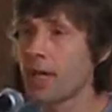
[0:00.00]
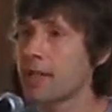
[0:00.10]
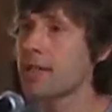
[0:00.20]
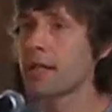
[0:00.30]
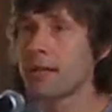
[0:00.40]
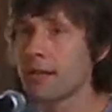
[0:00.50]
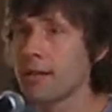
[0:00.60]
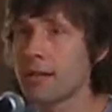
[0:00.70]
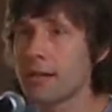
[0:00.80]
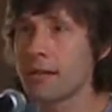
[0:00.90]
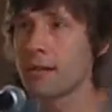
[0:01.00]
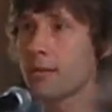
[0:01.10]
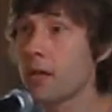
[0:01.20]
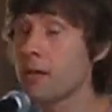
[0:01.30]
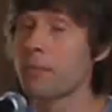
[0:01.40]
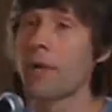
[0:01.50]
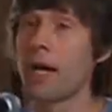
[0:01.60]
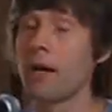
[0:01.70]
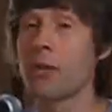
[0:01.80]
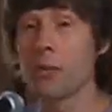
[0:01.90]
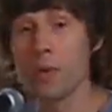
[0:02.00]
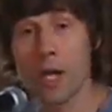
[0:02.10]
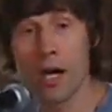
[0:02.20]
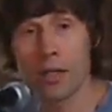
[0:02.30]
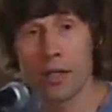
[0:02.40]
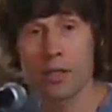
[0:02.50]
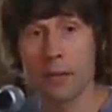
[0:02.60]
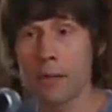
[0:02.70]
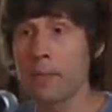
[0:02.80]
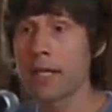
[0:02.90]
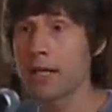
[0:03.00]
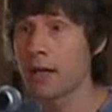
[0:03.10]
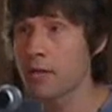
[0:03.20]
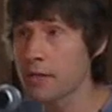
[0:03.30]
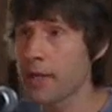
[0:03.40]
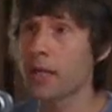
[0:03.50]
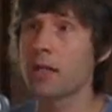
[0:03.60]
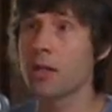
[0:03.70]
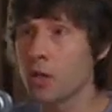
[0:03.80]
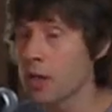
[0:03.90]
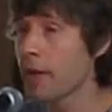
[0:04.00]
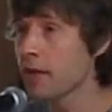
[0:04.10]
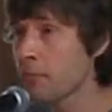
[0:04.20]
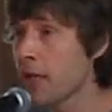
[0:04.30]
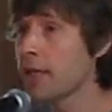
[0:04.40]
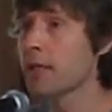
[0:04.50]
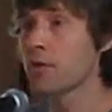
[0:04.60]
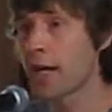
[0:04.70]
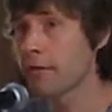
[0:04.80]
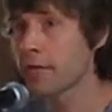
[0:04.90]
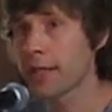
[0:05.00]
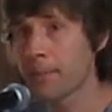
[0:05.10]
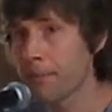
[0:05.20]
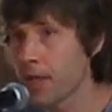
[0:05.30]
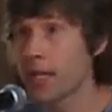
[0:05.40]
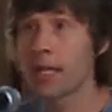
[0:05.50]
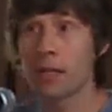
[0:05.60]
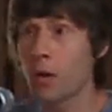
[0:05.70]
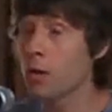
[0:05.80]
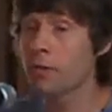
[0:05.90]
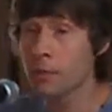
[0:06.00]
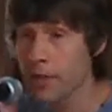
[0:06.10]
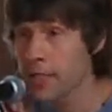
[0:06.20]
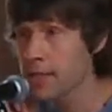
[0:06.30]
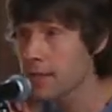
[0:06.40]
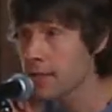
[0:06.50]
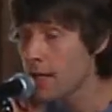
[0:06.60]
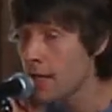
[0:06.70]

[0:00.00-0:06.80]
until, well, through college. I mean, by then I was making a good amount of money, traveling, again, all over the place.